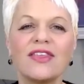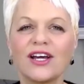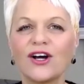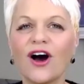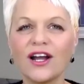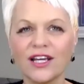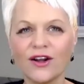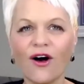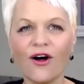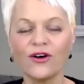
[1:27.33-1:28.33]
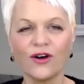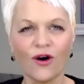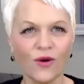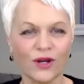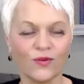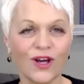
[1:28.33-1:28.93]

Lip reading: that got it all going.